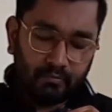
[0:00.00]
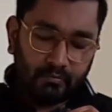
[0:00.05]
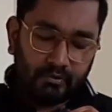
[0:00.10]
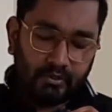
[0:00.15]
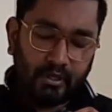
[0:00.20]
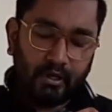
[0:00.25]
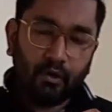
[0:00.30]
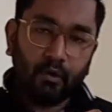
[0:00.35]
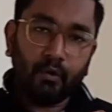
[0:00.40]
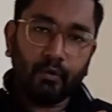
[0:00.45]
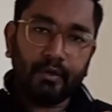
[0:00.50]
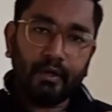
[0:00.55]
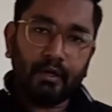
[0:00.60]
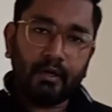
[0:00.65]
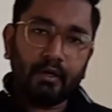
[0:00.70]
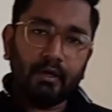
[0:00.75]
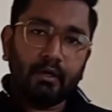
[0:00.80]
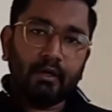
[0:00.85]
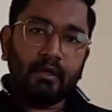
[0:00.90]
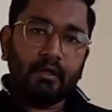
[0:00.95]
the
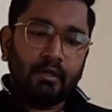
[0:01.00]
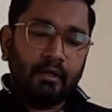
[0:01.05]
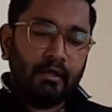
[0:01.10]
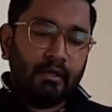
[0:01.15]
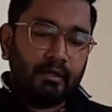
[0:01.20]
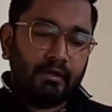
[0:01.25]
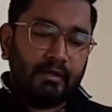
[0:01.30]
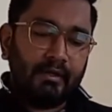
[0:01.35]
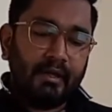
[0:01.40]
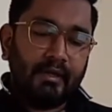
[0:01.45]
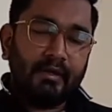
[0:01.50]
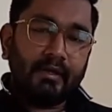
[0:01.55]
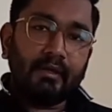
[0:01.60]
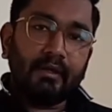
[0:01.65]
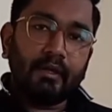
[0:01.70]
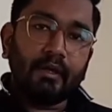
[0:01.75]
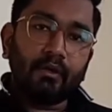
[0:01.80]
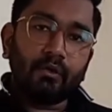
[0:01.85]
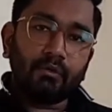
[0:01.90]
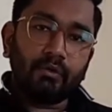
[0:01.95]
oil getting
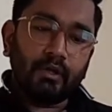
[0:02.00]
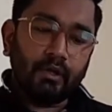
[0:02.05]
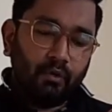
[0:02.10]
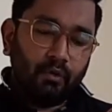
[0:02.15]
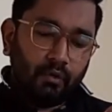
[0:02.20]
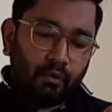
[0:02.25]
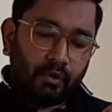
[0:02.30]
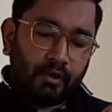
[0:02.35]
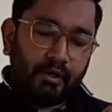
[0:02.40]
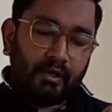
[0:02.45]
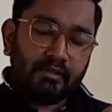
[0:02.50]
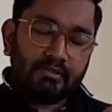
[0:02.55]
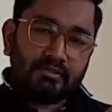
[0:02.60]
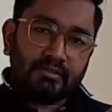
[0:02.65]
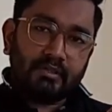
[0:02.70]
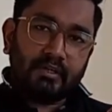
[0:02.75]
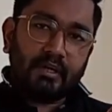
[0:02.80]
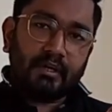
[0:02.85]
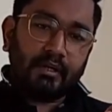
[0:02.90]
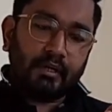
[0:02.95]
into the O-rings,
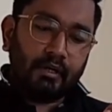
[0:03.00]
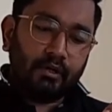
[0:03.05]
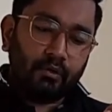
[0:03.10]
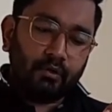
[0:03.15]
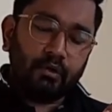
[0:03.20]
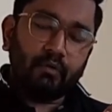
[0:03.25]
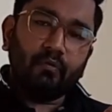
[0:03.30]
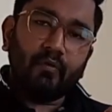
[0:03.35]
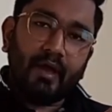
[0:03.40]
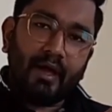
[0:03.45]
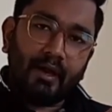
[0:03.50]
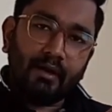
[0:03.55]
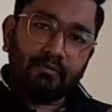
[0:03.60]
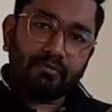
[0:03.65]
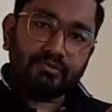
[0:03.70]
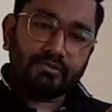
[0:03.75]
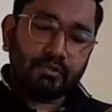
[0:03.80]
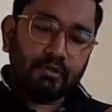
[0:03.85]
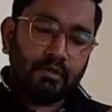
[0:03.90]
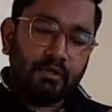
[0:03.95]
getting into the
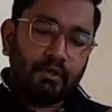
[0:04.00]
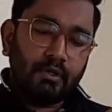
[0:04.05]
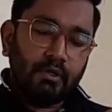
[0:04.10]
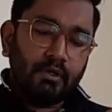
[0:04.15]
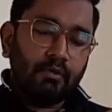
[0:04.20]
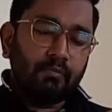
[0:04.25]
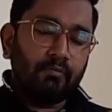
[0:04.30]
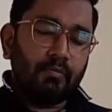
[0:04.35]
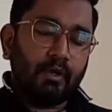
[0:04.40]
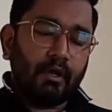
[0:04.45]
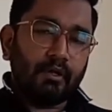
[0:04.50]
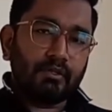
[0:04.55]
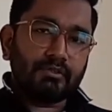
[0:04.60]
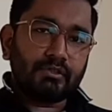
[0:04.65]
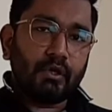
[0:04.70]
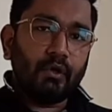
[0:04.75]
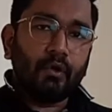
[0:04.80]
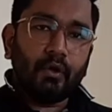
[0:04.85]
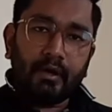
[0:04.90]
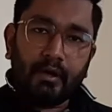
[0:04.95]
valves,
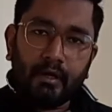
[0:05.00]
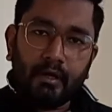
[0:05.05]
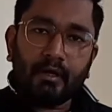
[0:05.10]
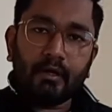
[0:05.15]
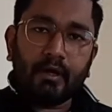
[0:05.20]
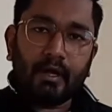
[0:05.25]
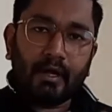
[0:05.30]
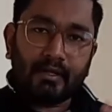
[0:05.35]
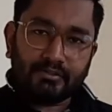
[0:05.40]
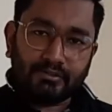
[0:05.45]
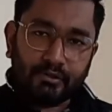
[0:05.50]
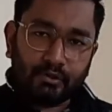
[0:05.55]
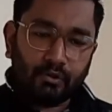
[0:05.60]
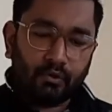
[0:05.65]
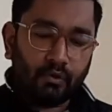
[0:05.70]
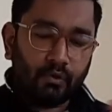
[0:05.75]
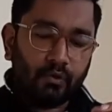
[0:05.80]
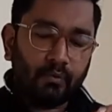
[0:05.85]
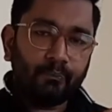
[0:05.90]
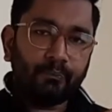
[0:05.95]
because oil, as you
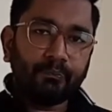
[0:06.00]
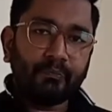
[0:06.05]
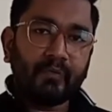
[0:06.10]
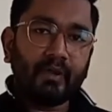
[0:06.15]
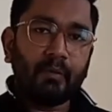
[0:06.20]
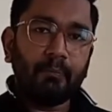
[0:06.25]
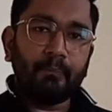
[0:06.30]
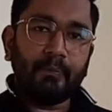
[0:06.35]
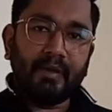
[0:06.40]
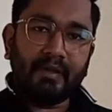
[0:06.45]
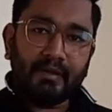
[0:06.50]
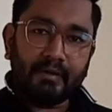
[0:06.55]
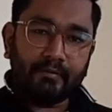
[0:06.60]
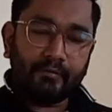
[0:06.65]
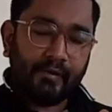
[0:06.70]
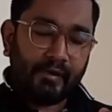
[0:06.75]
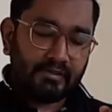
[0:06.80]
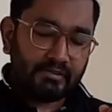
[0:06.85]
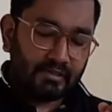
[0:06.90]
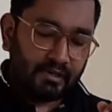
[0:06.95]
know,
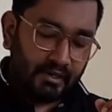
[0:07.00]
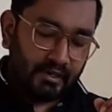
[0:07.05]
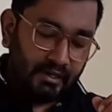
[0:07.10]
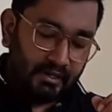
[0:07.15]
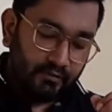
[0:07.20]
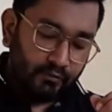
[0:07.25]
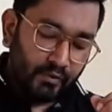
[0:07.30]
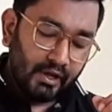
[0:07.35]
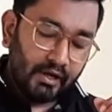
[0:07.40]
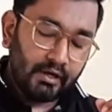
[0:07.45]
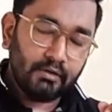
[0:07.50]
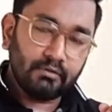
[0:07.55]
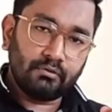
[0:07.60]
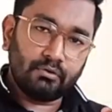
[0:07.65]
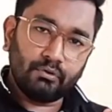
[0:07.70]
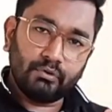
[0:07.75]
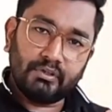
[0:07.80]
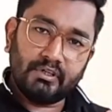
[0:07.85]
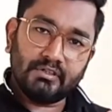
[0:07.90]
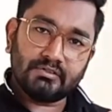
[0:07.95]
penetrates really well
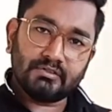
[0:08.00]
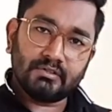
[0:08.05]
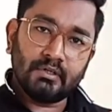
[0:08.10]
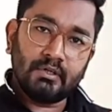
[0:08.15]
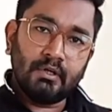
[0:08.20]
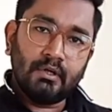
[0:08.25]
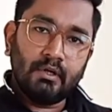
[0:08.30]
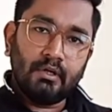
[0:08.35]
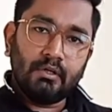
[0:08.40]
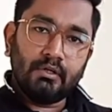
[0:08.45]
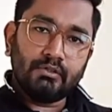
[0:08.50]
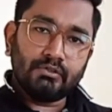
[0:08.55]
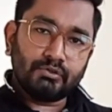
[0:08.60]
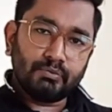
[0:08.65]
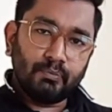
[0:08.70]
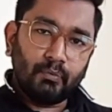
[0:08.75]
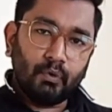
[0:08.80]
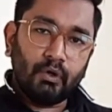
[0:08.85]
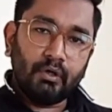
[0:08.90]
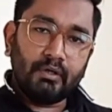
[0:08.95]
through these
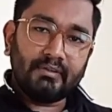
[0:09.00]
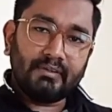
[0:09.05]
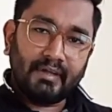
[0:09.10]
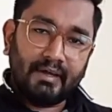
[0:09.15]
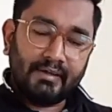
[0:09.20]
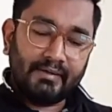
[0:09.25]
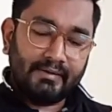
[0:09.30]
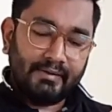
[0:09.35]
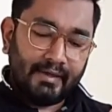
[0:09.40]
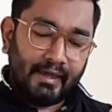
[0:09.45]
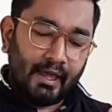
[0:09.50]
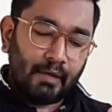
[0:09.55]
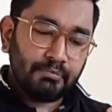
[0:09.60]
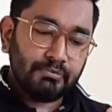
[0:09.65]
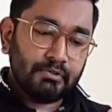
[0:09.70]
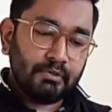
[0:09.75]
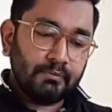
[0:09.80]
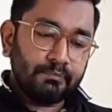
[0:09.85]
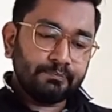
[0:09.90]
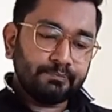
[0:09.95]
small tight
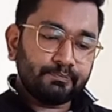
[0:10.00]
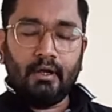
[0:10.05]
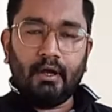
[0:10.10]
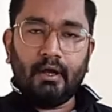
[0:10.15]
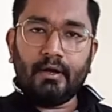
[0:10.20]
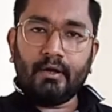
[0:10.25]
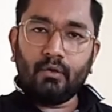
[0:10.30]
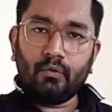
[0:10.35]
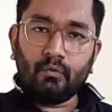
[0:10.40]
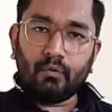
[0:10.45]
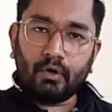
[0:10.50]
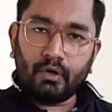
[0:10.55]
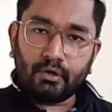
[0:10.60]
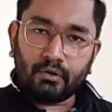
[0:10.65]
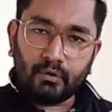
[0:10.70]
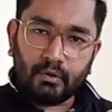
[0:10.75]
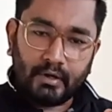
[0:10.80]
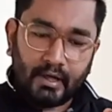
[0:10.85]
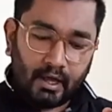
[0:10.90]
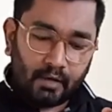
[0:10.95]
gaps. I don't want
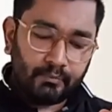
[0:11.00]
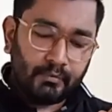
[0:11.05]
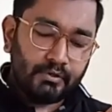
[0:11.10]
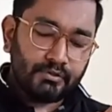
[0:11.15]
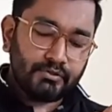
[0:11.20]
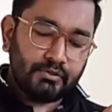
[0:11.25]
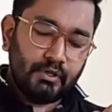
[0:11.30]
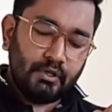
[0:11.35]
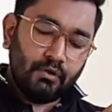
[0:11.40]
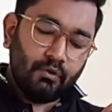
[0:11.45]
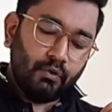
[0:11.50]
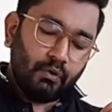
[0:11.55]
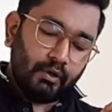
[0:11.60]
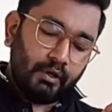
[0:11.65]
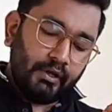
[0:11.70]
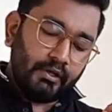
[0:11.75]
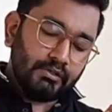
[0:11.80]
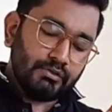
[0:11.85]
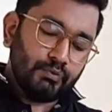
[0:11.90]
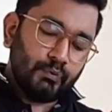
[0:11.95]
to damage the
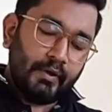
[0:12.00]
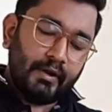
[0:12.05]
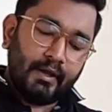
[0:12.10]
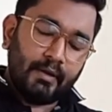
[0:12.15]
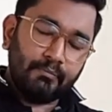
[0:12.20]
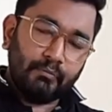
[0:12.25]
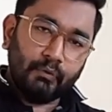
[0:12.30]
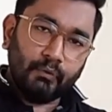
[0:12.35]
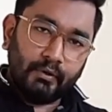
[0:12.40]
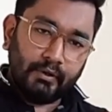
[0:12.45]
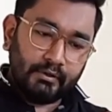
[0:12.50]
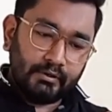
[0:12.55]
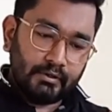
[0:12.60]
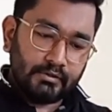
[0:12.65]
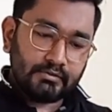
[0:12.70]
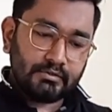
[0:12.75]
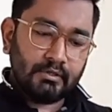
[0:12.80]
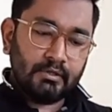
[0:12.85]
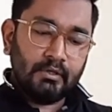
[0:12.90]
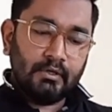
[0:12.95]
O-rings when I'm doing
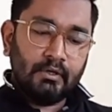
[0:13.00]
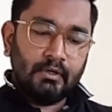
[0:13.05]
this.